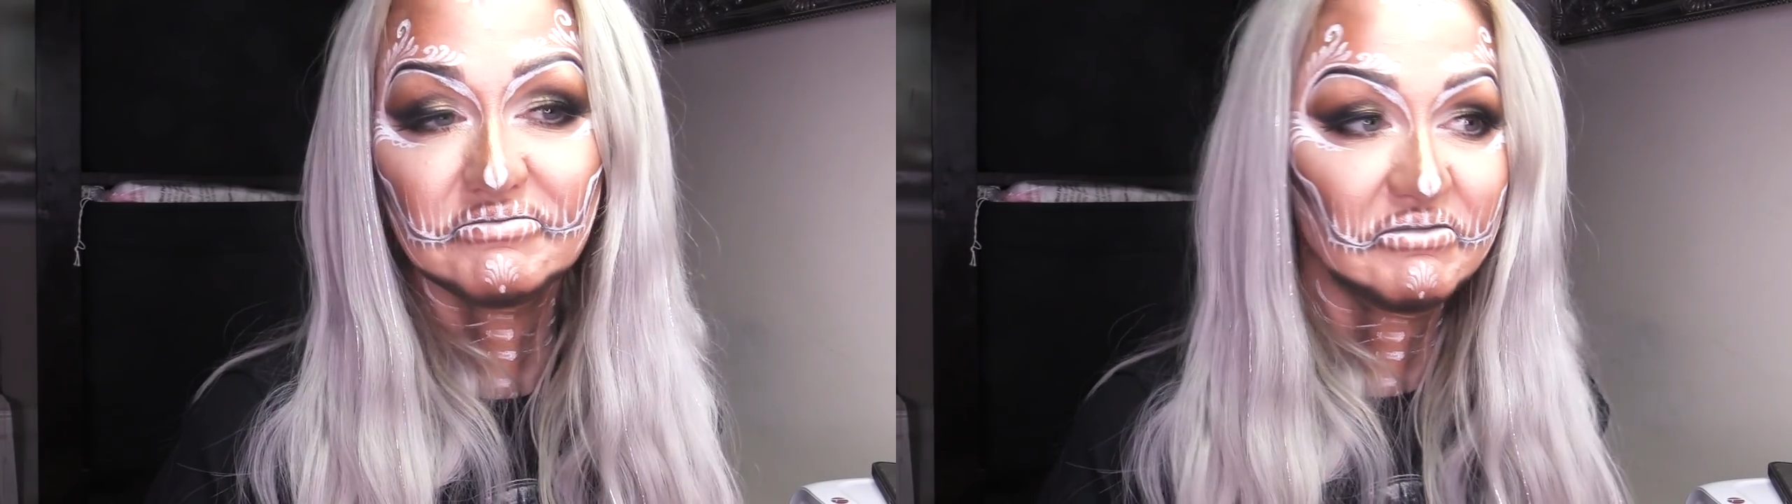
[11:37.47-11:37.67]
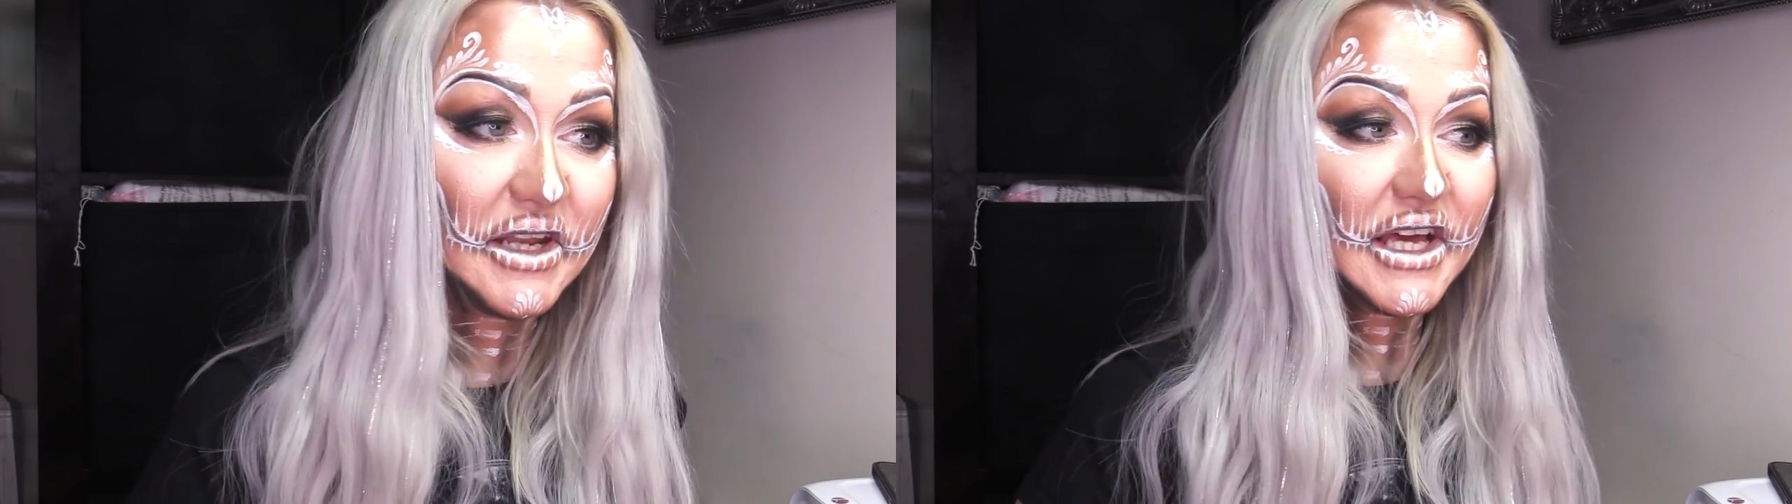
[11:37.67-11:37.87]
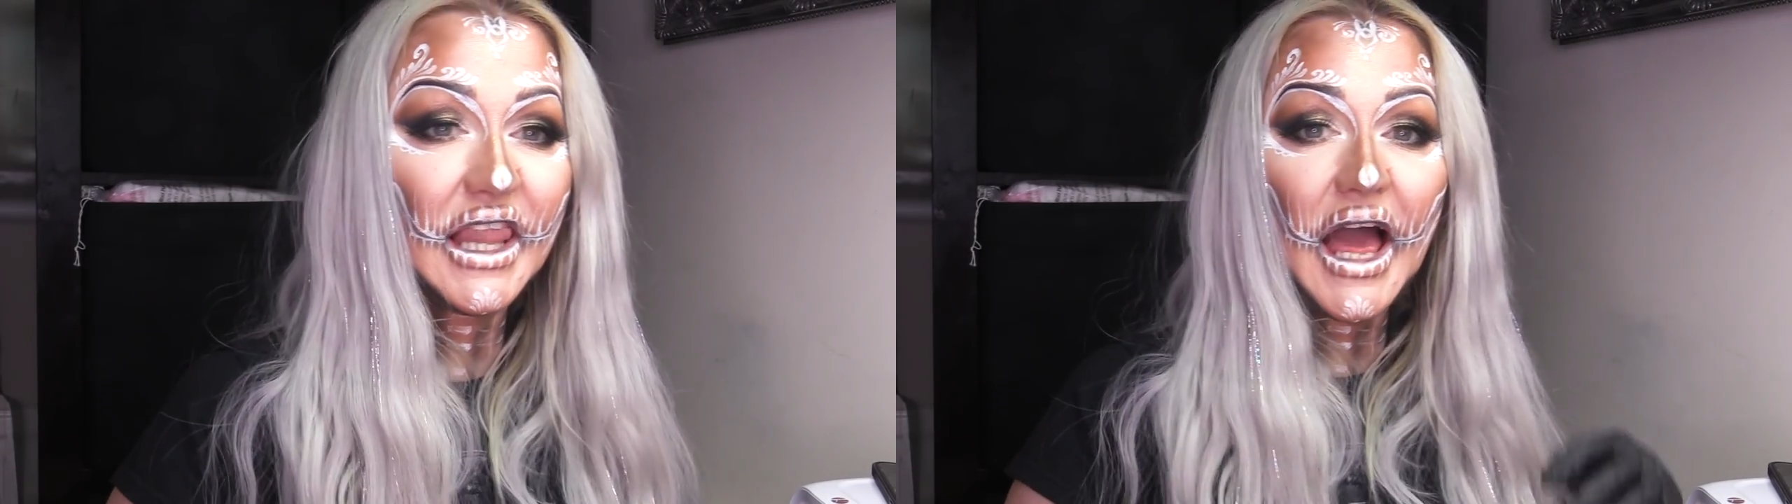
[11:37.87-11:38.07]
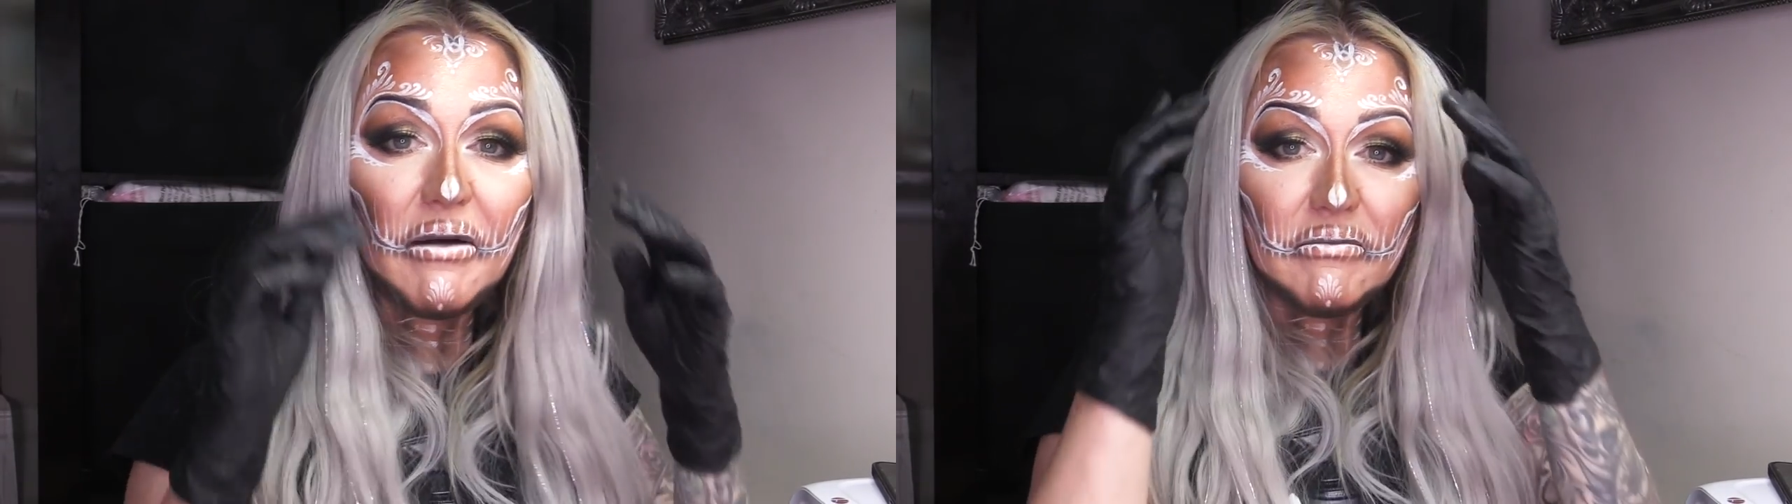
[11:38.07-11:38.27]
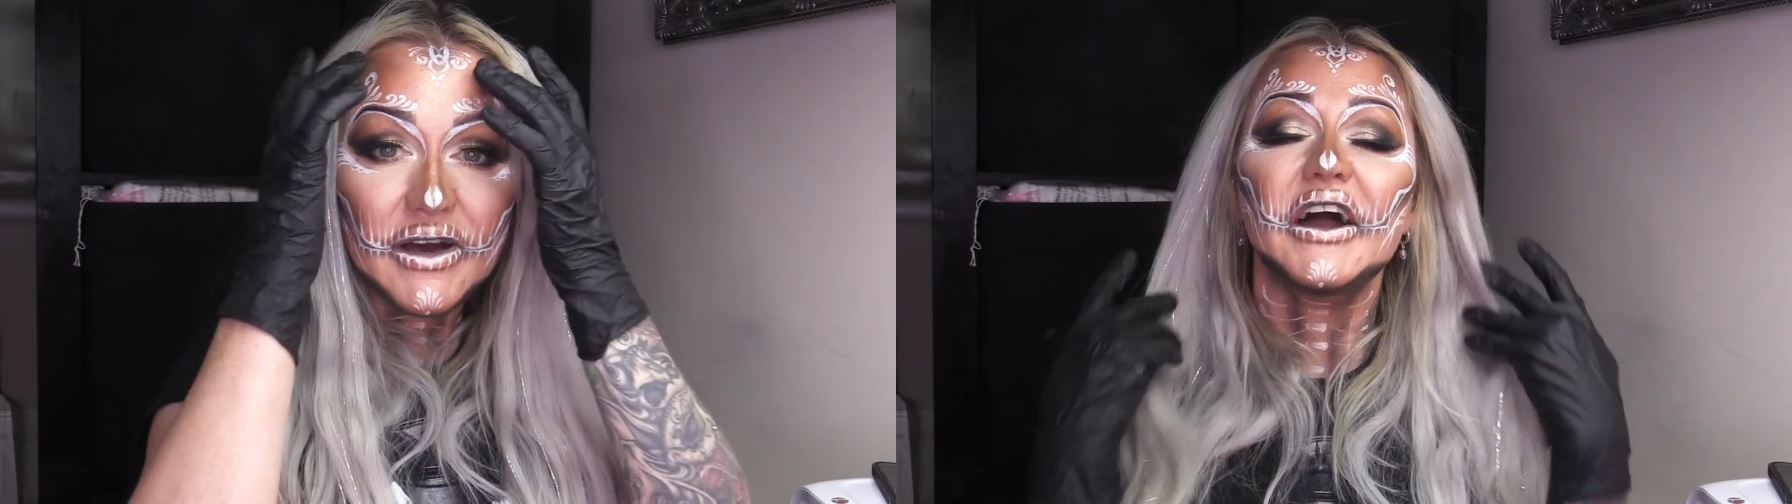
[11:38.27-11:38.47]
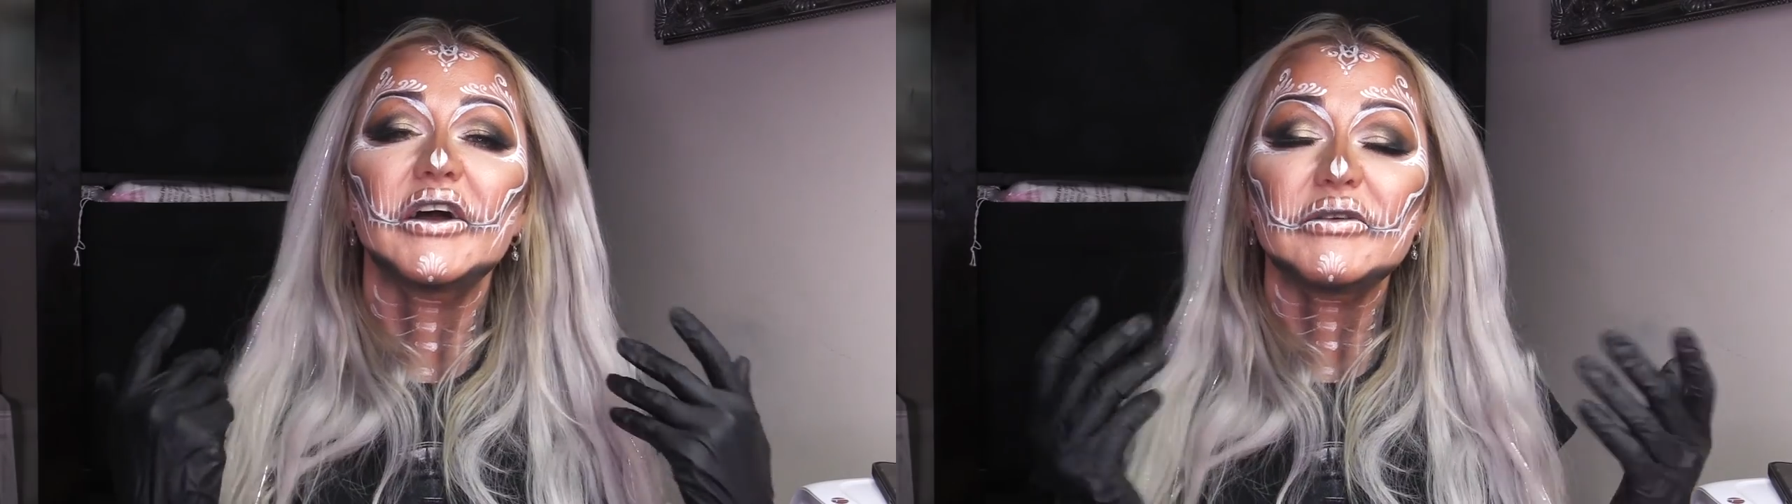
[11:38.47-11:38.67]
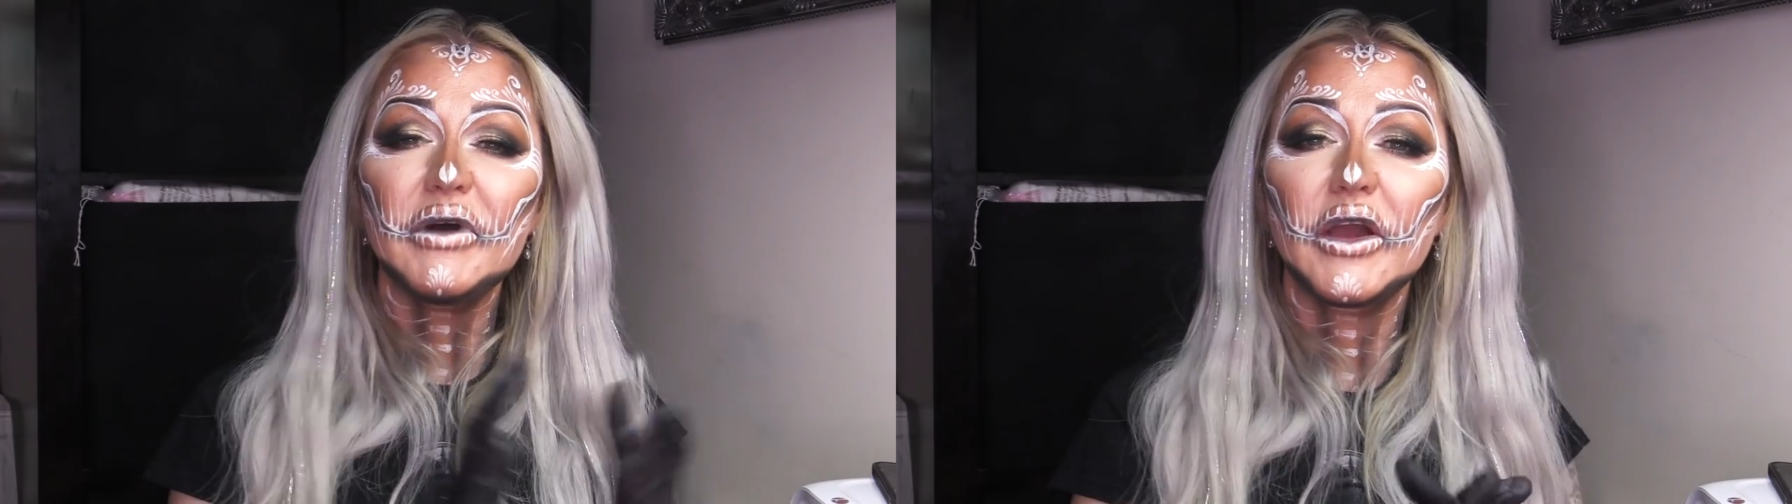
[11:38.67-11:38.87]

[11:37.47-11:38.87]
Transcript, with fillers: Bit of glam. Hope